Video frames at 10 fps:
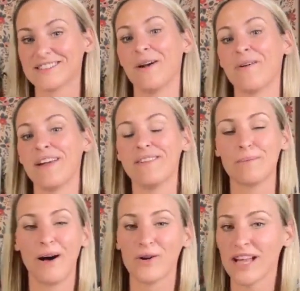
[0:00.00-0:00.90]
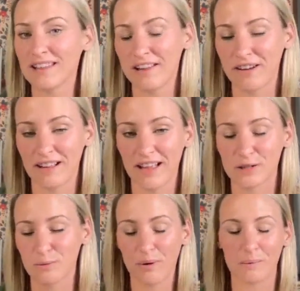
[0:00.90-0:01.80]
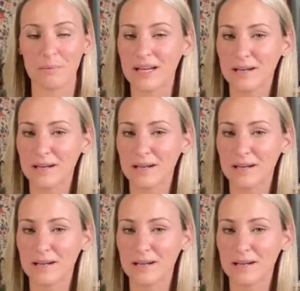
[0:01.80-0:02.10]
So even in my online lettering class, we're probably